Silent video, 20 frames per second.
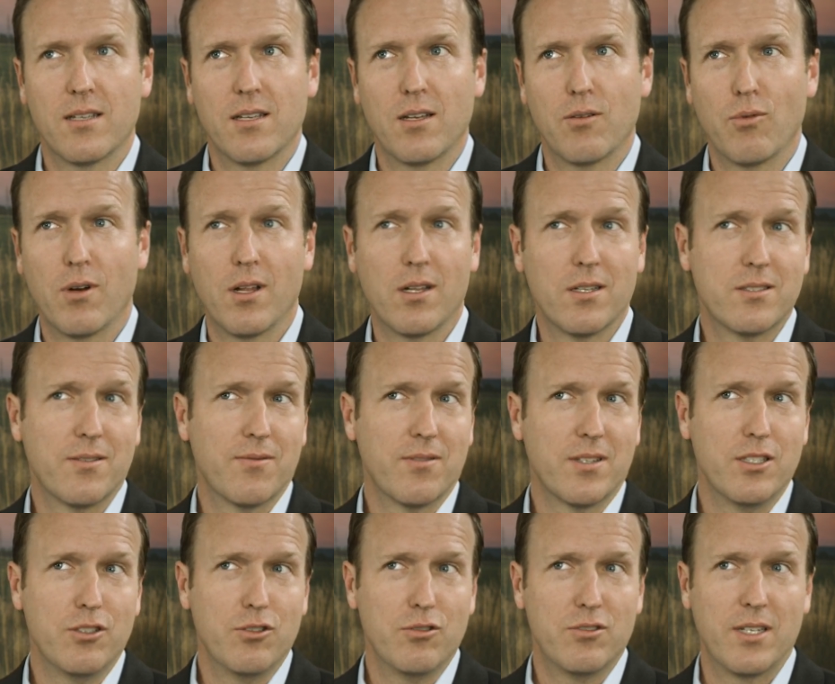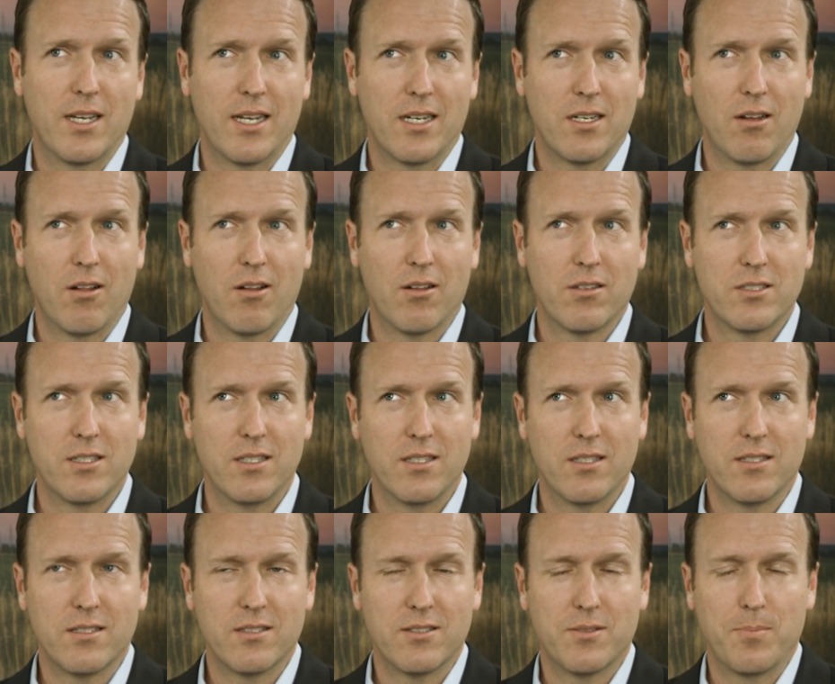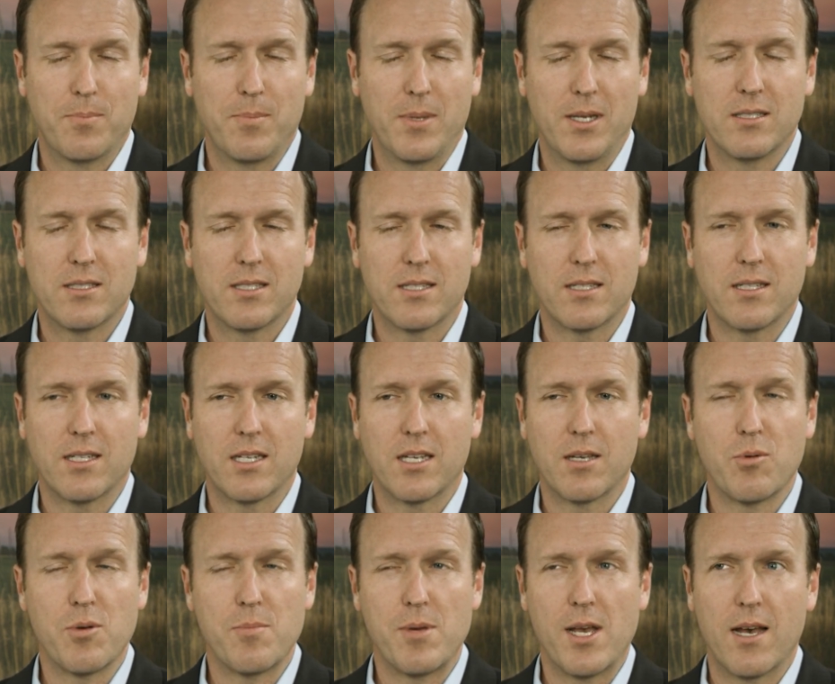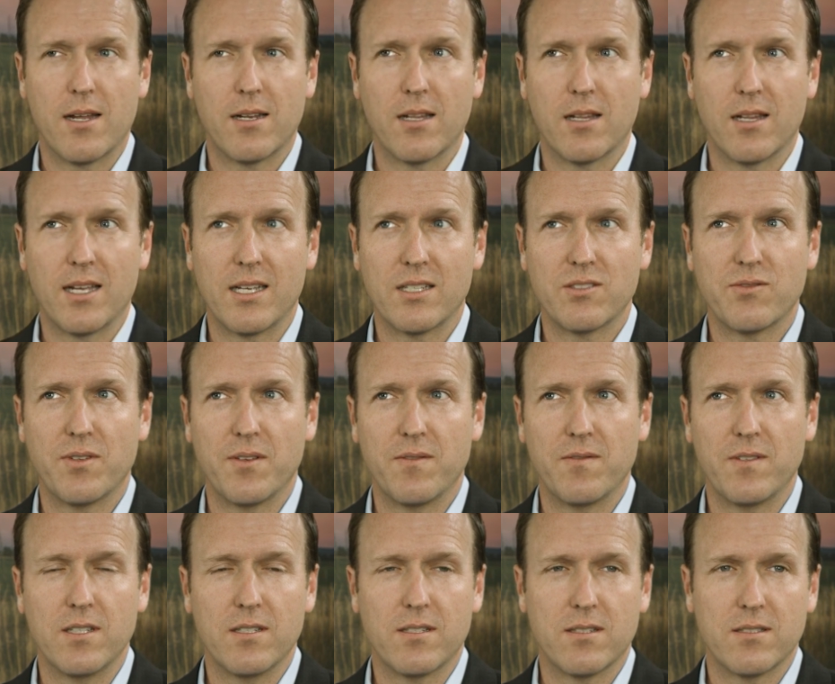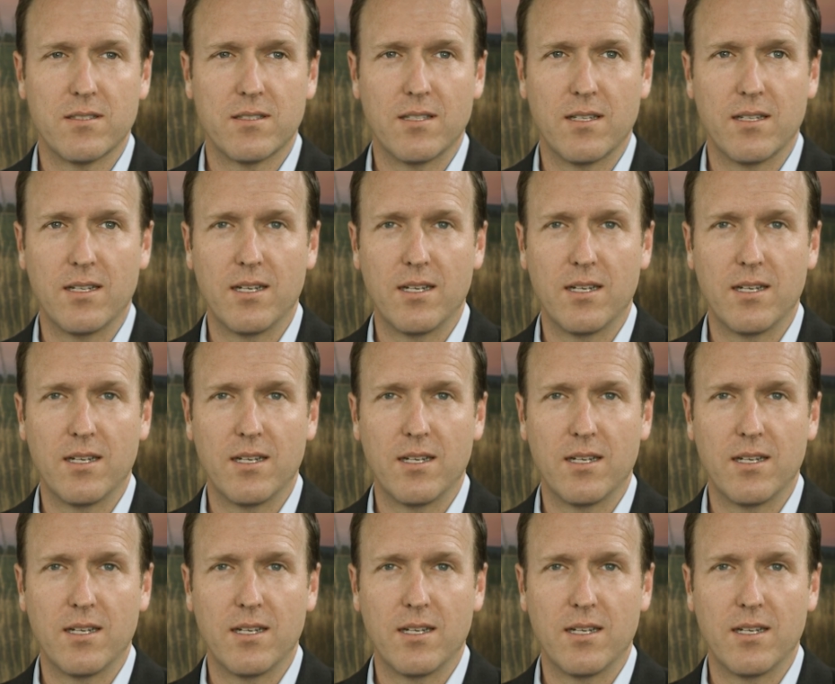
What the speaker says: a relatively new technology that's basically come about in the last 50 years that